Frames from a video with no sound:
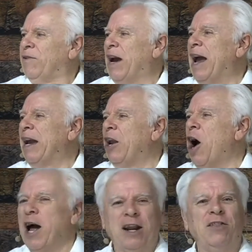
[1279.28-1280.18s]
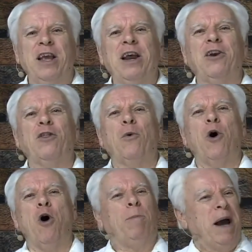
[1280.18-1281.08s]
tying a knot in the end of the
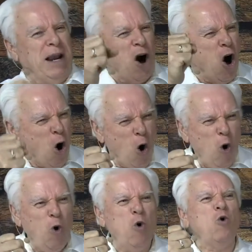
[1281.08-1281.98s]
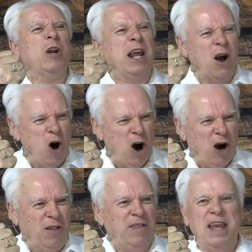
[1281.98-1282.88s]
rope and holding
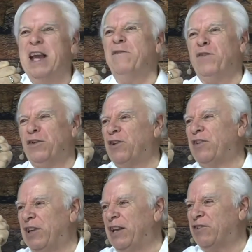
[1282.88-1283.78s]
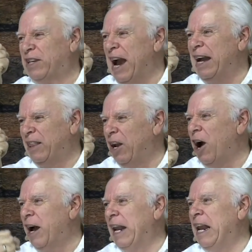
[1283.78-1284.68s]
on. The emphasis is tie the
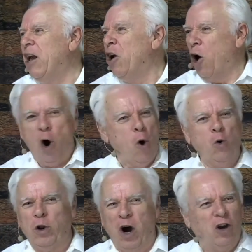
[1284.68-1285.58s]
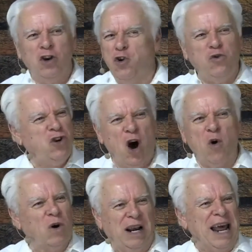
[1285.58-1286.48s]
knot and hold on. You
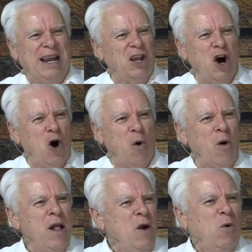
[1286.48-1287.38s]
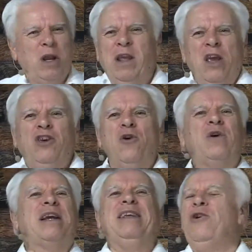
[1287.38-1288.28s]
don't let go. When you
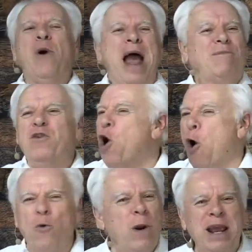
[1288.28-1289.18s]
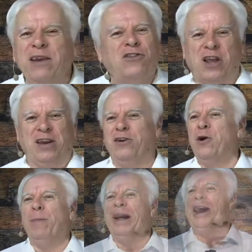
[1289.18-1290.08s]
you have no reason
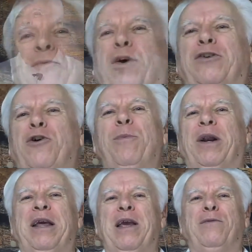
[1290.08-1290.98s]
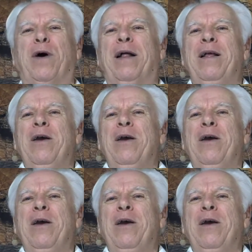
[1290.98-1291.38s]
to believe what you believe.